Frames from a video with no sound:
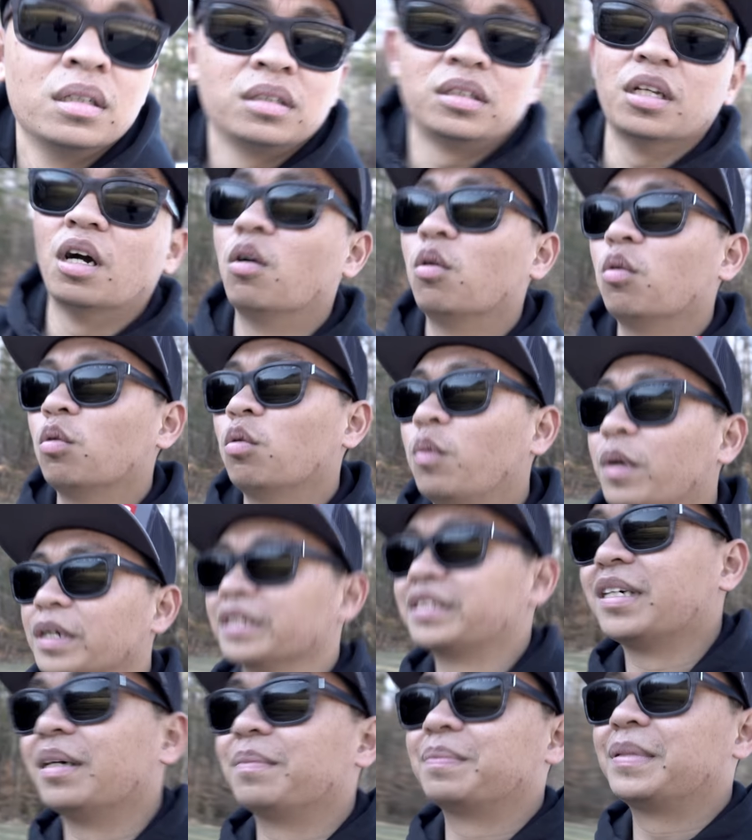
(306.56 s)
Yo, what
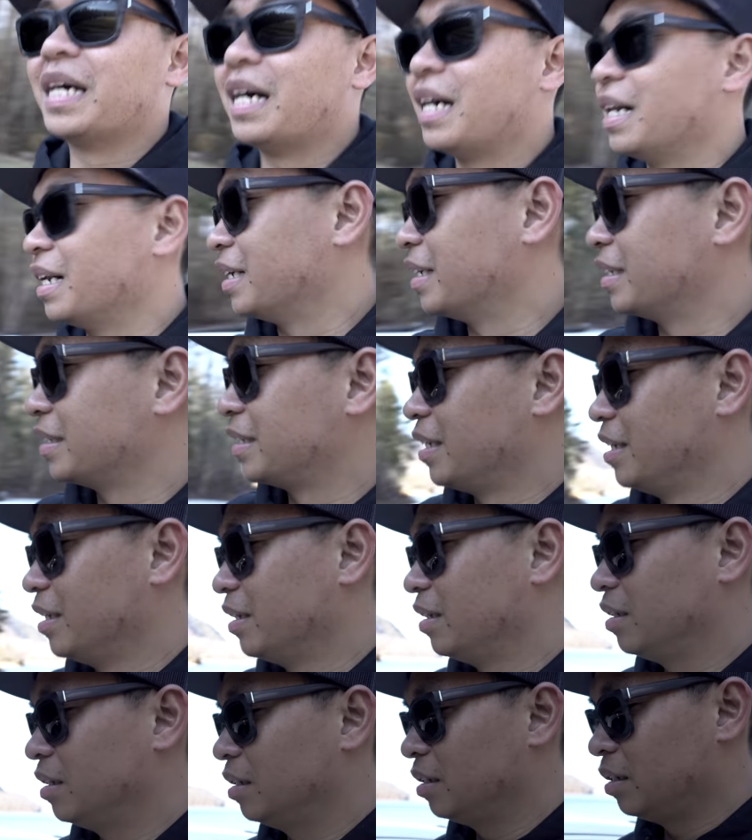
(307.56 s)
is up guys?
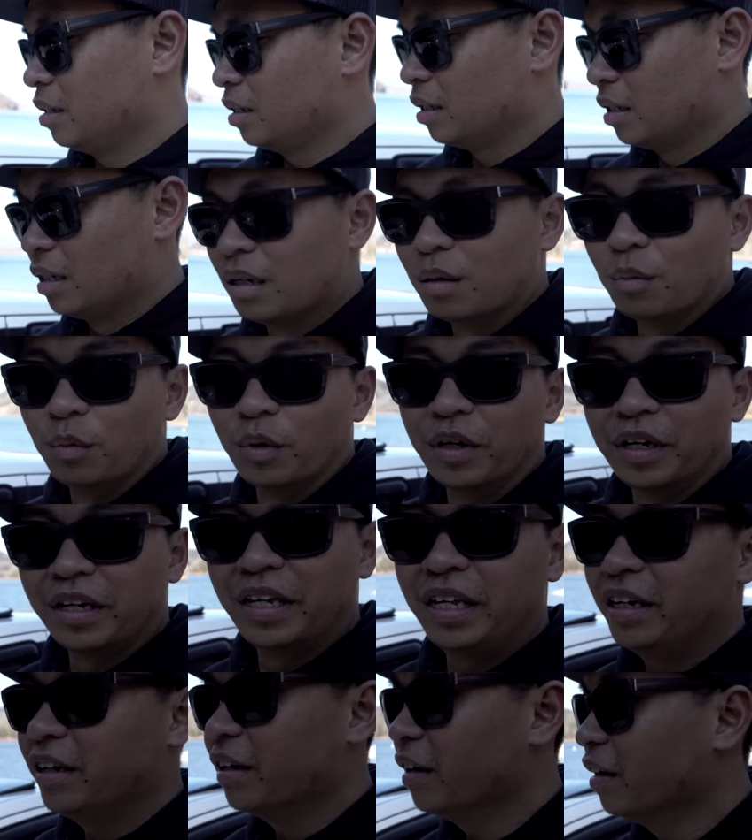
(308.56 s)
We're
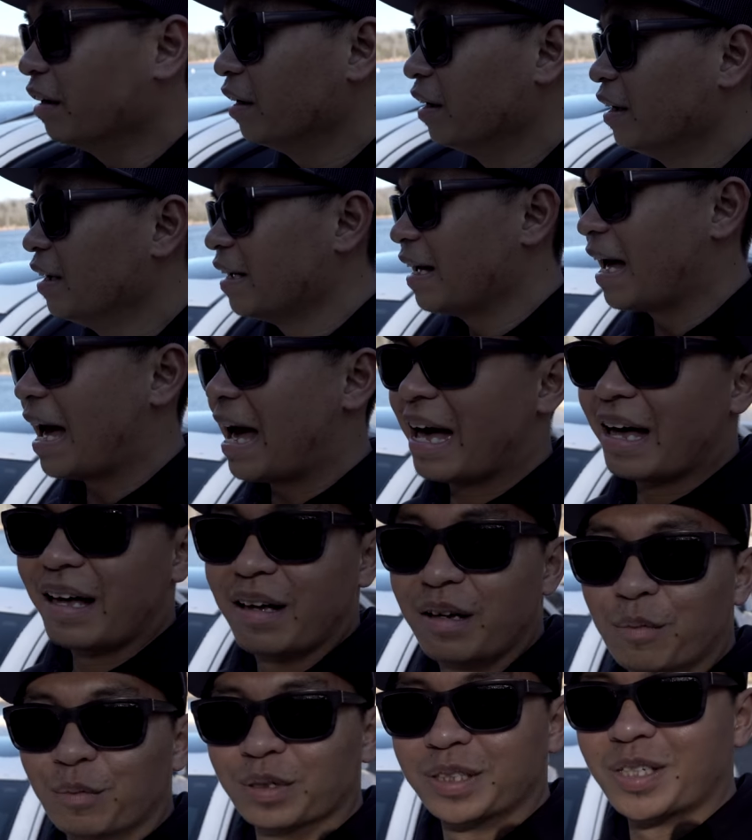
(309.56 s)
here at
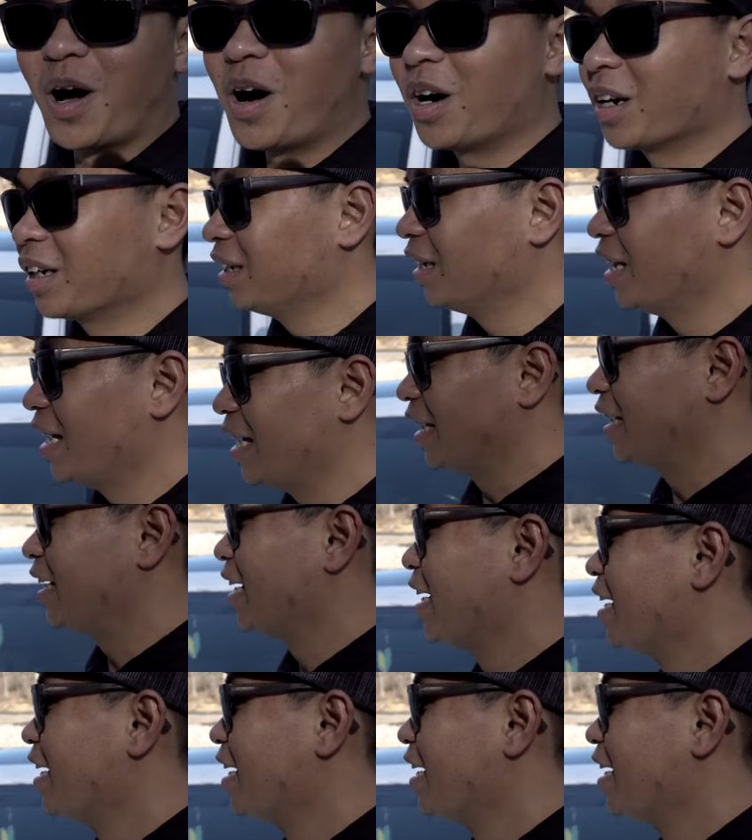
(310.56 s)
Watauga Lake.